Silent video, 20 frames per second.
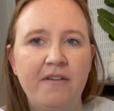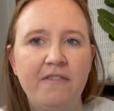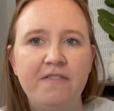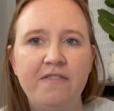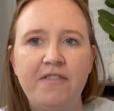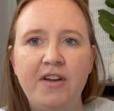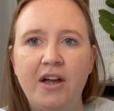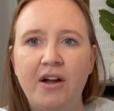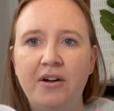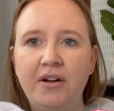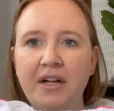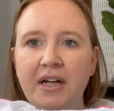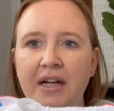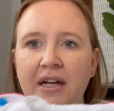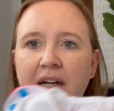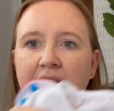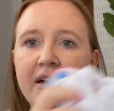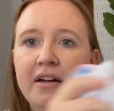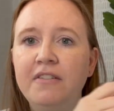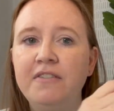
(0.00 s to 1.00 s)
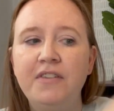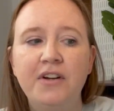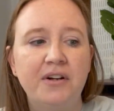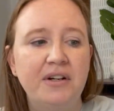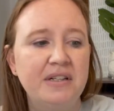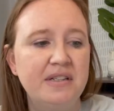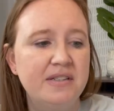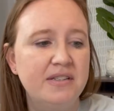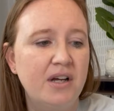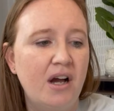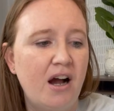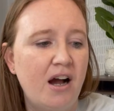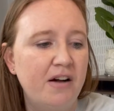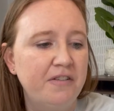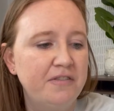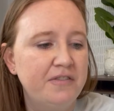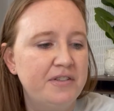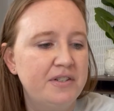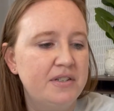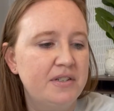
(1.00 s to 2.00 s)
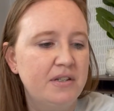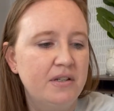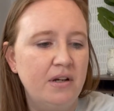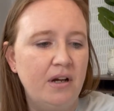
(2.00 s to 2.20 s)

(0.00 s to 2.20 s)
very, very soft,